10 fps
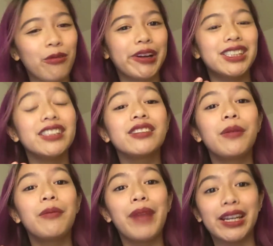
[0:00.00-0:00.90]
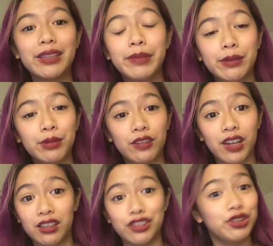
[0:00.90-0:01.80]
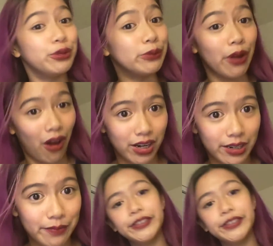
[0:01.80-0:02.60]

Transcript: whereas many people of color do not.